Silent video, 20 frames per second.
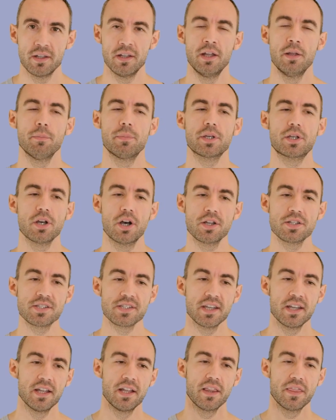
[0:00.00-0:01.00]
because
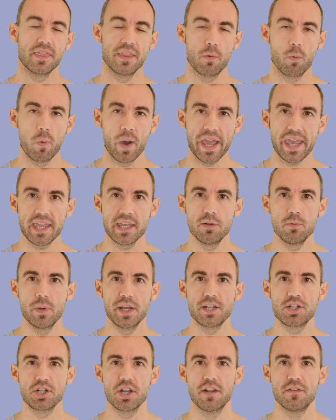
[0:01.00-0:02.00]
the way in
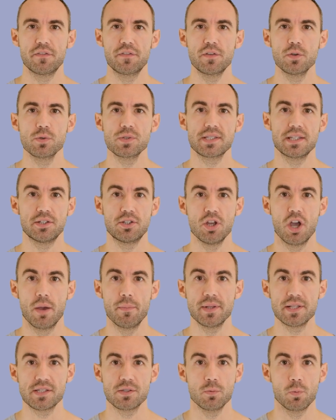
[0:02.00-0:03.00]
which Enfuse
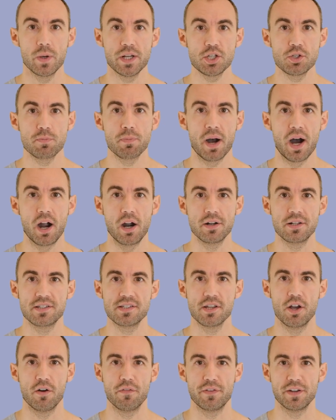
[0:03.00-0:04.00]
determines which parts
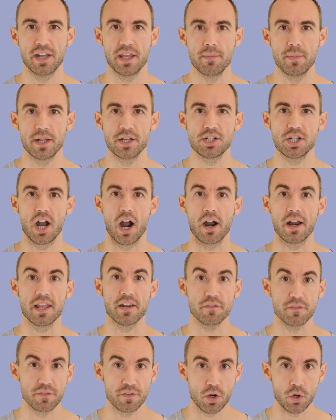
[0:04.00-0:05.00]
of an image are in
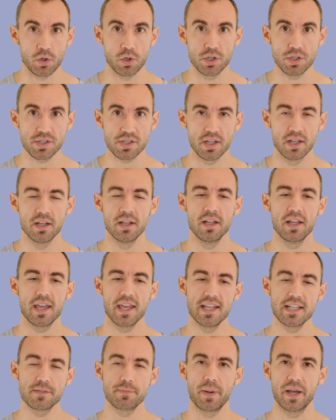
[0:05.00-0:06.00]
focus
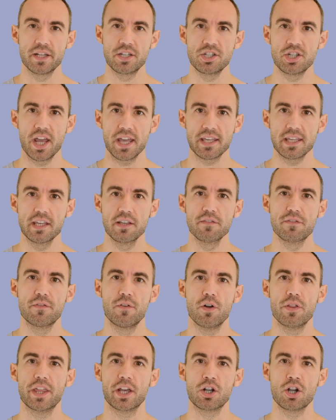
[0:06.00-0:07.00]
is by checking for
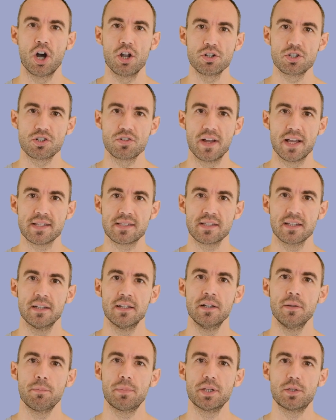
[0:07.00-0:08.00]
the contrast
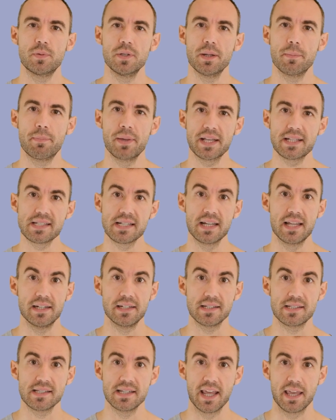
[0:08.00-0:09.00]
between a pixel and
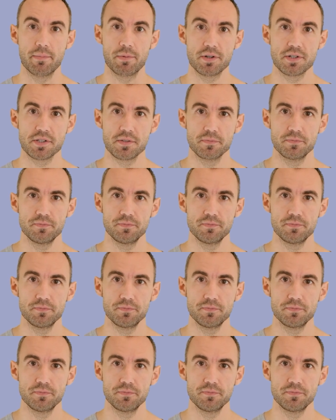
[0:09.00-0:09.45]
its neighbors.